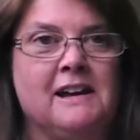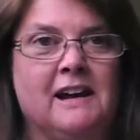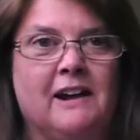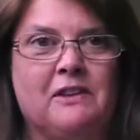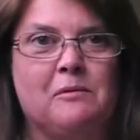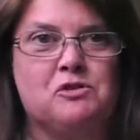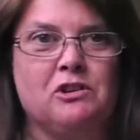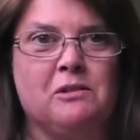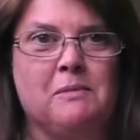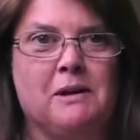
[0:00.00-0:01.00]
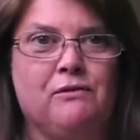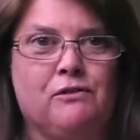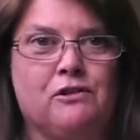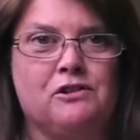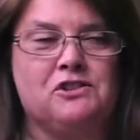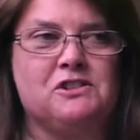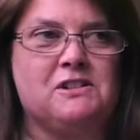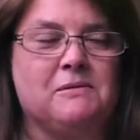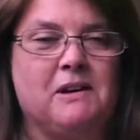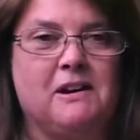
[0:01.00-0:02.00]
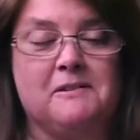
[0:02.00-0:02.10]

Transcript: And that was really my first